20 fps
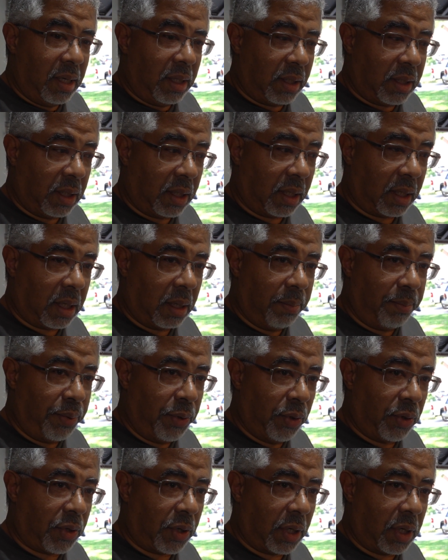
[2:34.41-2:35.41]
to the
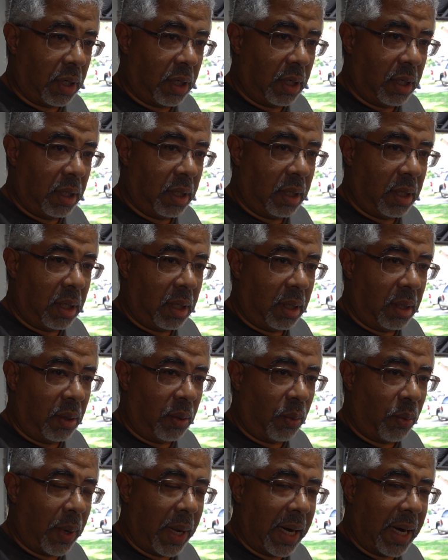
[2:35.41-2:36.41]
computer
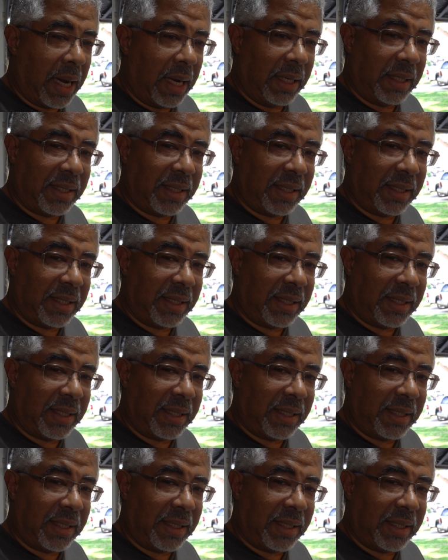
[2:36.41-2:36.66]
when I